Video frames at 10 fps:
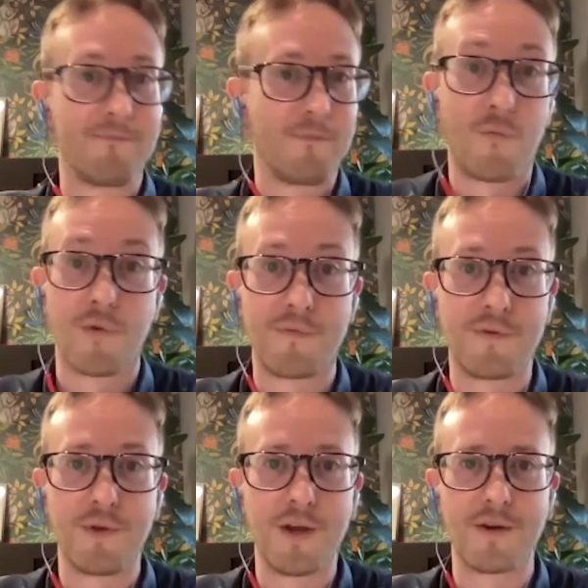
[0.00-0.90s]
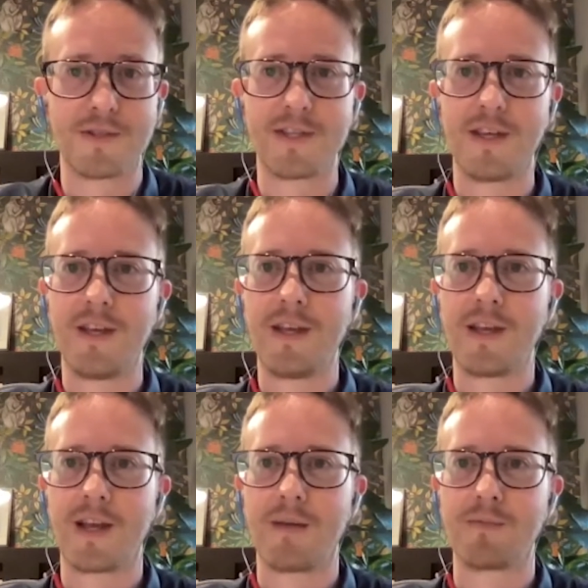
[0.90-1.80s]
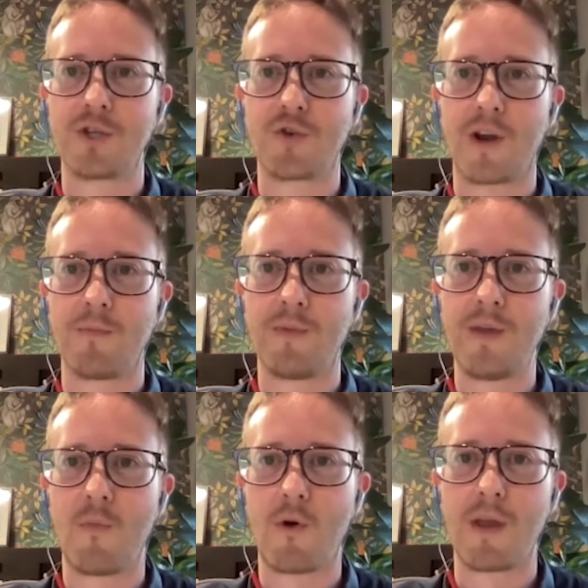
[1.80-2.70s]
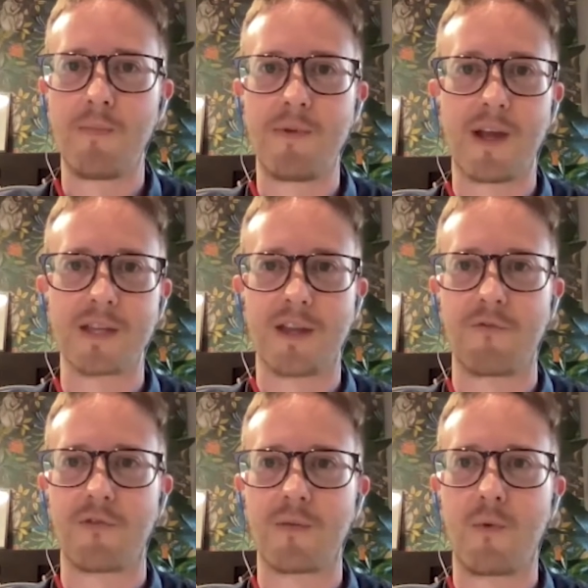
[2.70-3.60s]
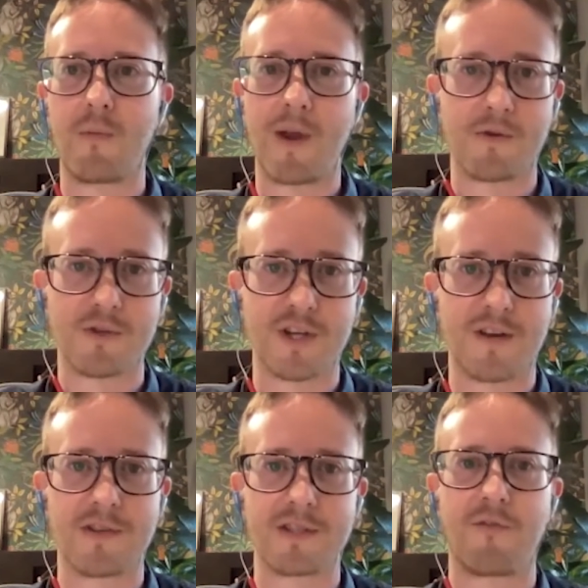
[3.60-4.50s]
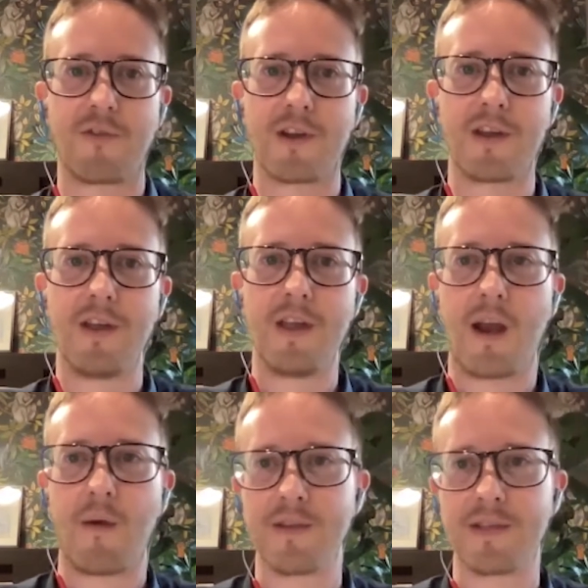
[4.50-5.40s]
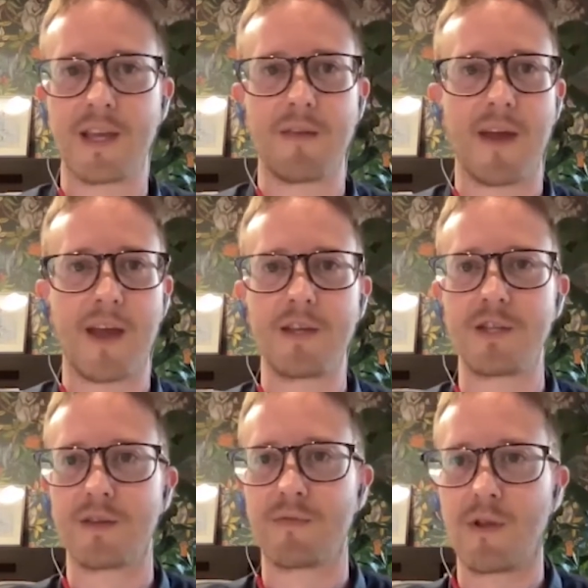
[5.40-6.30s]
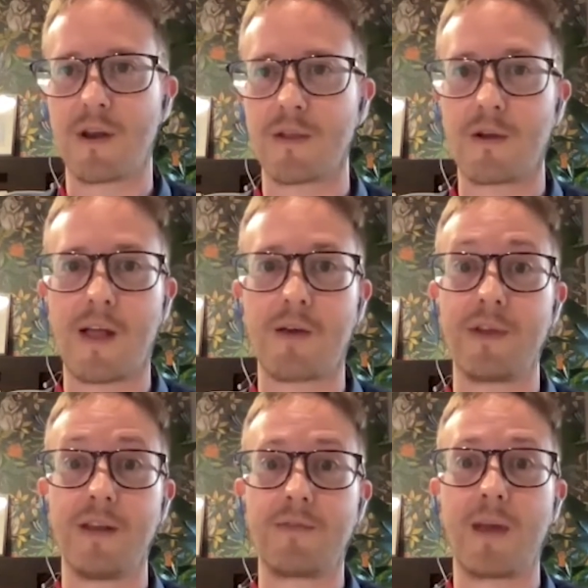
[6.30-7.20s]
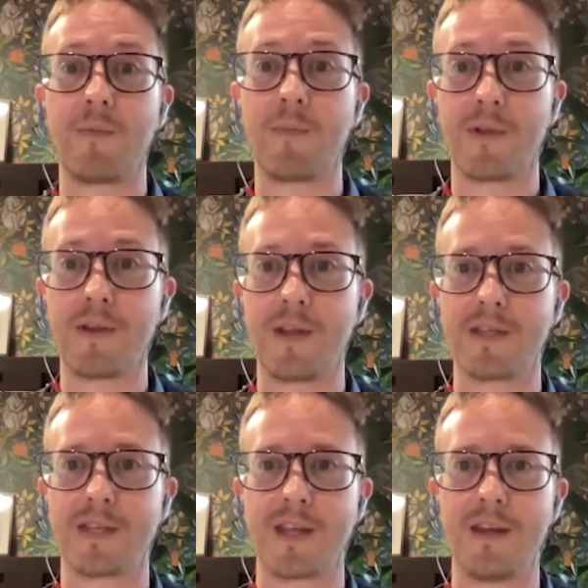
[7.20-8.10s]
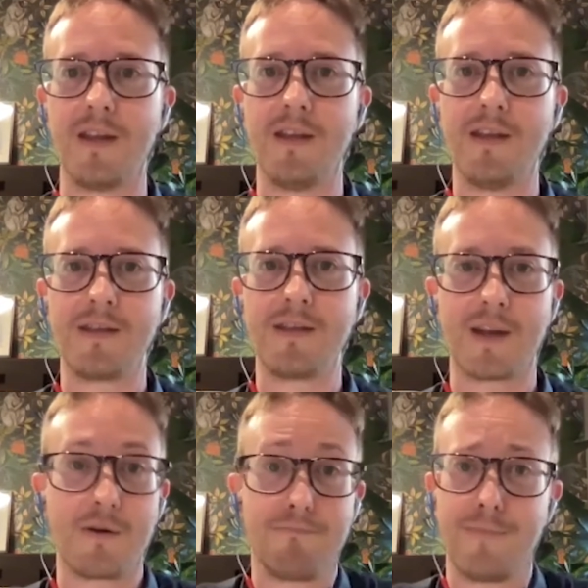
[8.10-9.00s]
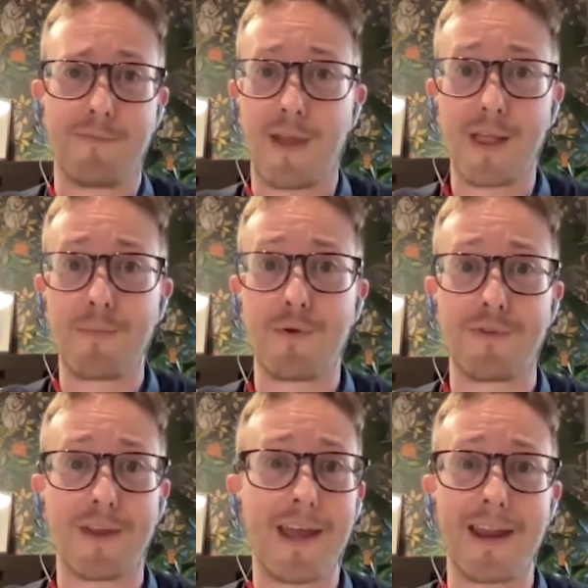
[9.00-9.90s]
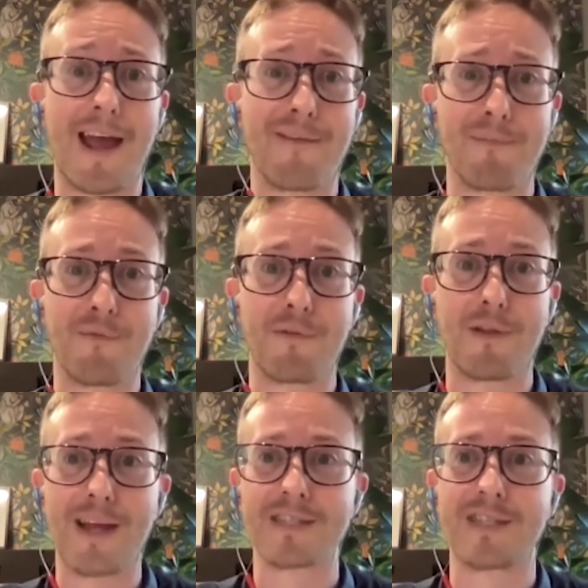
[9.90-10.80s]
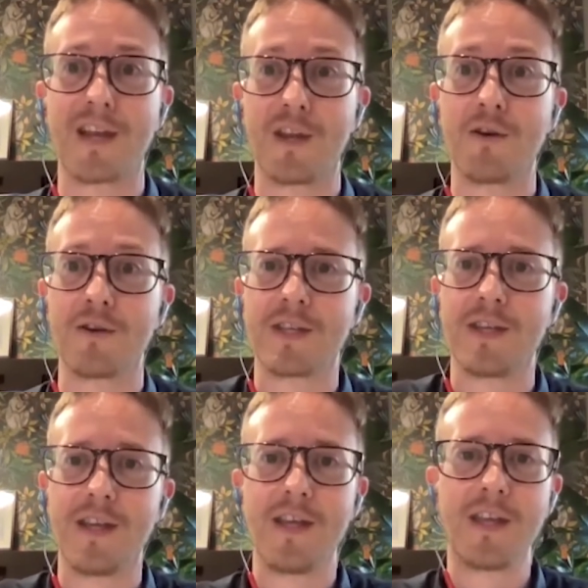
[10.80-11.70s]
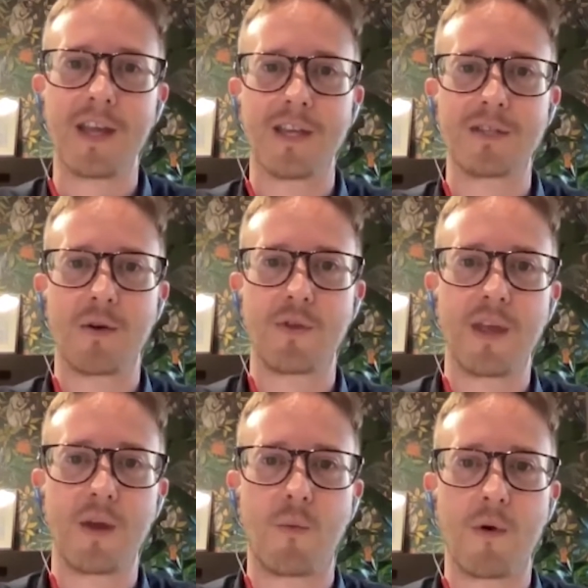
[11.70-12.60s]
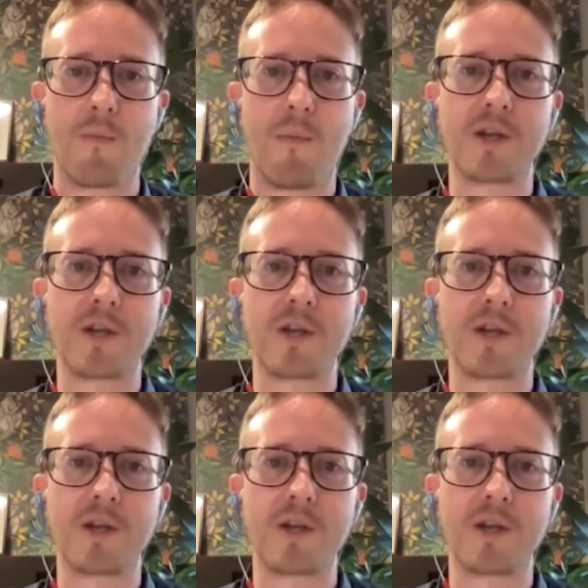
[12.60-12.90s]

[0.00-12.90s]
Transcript: over a few years to try and be more API centric, more microservice centric, and really take advantage of a lot of the cloud native capabilities that are available today and have been for the last 10 years. And so I think we're in a